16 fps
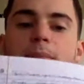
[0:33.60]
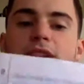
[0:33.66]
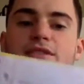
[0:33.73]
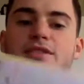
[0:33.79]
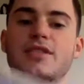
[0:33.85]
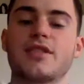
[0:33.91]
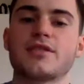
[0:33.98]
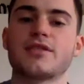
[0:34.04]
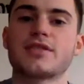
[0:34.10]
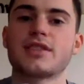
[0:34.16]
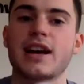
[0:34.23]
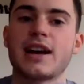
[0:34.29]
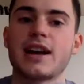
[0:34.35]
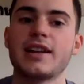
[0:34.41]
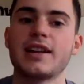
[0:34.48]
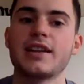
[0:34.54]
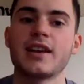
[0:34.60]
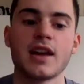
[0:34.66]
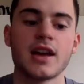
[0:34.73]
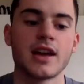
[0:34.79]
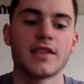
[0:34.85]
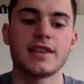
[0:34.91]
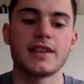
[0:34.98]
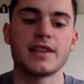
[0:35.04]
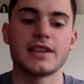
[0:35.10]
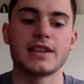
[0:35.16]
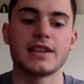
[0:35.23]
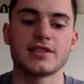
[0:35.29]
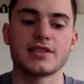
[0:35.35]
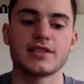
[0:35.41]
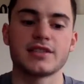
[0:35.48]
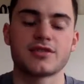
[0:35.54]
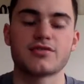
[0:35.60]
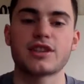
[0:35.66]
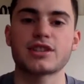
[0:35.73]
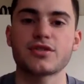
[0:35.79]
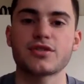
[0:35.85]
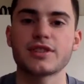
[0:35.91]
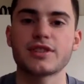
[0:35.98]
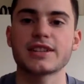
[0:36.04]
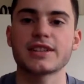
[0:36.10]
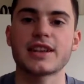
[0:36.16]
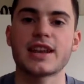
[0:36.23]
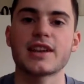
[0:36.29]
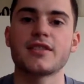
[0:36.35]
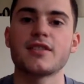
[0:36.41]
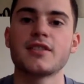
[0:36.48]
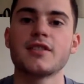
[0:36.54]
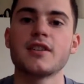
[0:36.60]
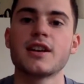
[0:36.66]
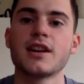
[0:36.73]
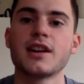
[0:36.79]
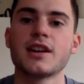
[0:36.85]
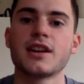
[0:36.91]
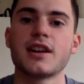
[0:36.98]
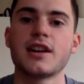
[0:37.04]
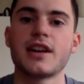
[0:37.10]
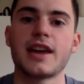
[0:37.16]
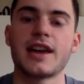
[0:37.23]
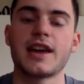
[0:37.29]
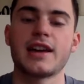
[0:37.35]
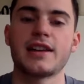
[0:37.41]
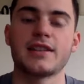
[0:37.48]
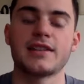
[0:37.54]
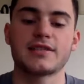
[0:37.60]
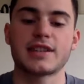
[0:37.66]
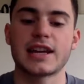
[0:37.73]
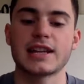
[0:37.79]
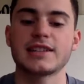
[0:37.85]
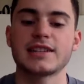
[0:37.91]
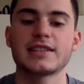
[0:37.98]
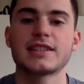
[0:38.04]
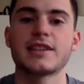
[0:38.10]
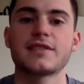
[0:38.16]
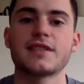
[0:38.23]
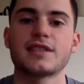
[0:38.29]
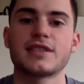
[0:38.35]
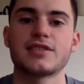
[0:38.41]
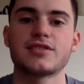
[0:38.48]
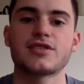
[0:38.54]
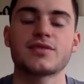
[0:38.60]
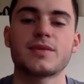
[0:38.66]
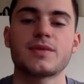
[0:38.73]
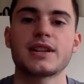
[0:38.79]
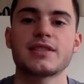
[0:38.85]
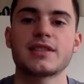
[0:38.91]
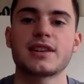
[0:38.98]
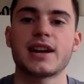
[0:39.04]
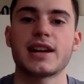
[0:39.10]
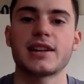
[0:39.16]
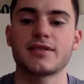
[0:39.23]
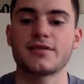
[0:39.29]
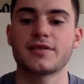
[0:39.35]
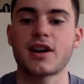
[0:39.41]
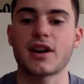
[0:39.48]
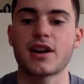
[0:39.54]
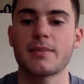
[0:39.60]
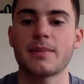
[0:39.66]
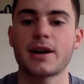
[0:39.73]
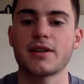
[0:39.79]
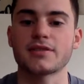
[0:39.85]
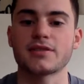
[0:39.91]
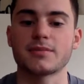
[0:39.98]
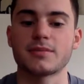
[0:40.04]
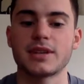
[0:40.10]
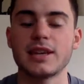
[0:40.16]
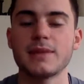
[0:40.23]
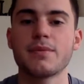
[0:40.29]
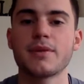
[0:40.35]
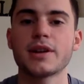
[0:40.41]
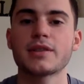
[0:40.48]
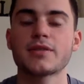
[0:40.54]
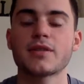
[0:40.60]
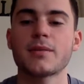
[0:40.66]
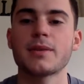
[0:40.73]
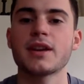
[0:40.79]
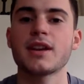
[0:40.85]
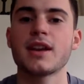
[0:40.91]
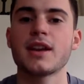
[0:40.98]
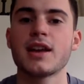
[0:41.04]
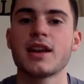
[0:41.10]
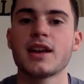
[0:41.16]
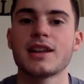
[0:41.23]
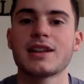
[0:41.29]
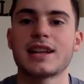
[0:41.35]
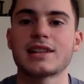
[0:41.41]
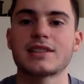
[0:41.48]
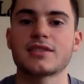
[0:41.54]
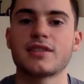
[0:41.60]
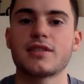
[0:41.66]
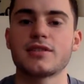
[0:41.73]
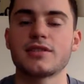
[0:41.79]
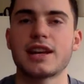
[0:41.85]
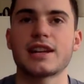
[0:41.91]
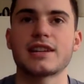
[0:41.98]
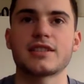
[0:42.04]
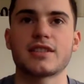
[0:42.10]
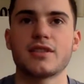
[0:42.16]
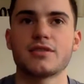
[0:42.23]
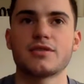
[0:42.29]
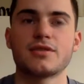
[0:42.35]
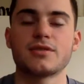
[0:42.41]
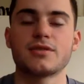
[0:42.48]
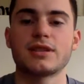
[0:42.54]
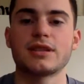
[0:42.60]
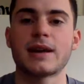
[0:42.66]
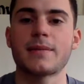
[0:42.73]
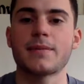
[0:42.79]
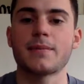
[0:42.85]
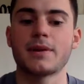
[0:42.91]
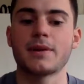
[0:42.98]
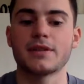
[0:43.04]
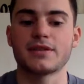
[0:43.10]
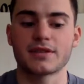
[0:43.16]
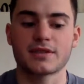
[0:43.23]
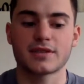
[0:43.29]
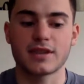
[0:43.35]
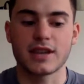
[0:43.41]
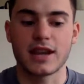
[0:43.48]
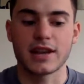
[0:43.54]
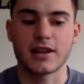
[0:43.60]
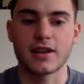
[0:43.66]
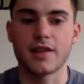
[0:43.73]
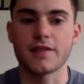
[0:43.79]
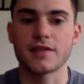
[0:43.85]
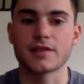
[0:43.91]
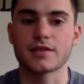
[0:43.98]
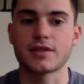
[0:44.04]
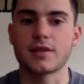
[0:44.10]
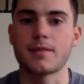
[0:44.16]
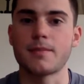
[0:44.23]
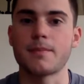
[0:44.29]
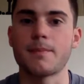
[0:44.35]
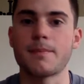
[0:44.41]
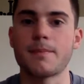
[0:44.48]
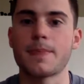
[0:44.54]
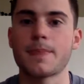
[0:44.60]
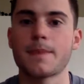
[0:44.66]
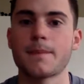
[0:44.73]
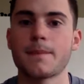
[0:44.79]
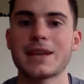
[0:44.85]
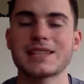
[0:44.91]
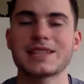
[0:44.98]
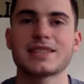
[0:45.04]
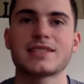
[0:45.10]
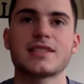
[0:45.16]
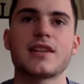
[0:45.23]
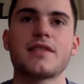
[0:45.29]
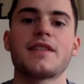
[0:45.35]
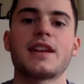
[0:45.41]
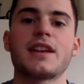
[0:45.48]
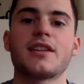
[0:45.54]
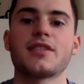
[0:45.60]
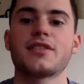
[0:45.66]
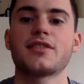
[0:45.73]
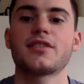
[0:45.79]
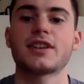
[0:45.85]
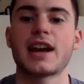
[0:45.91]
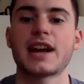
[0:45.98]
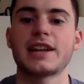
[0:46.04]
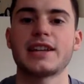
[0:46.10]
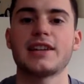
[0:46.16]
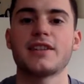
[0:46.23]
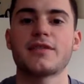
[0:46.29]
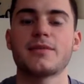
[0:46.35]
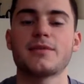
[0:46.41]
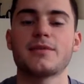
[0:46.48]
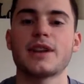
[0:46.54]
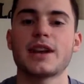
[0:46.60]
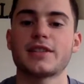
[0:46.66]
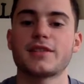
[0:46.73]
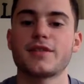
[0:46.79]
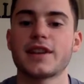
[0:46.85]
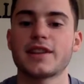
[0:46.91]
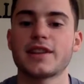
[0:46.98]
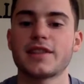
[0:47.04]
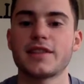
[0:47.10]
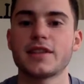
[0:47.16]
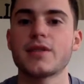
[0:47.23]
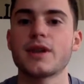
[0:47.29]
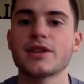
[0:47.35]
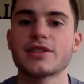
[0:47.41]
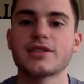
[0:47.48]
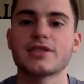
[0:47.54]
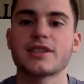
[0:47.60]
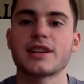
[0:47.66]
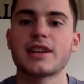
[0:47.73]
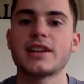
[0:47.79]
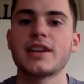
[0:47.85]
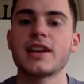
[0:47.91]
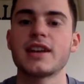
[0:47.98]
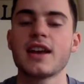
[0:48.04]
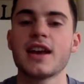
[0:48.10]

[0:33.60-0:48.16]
notes on the stretch shortening cycle and tendon stiffness, and just wanted to kind of talk about some key points from it. Not go too in depth, but just kind of cover some basic stuff, and also kind of hear from you guys if you guys have any questions on it.